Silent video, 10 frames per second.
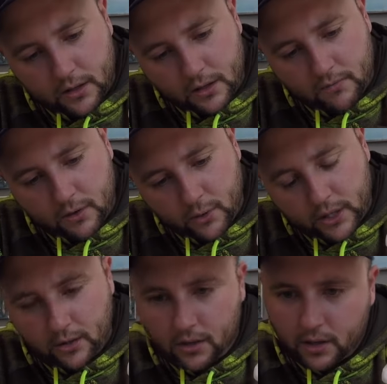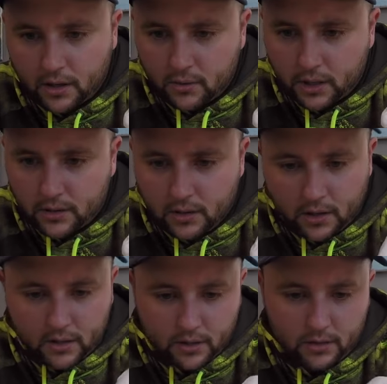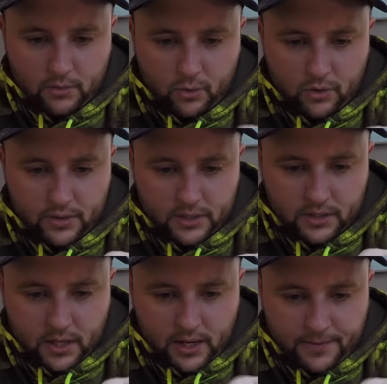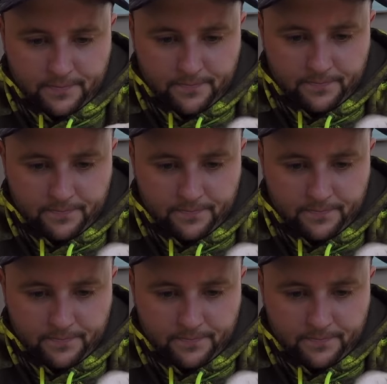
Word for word: Give a quick look, quick look, a little more on this side.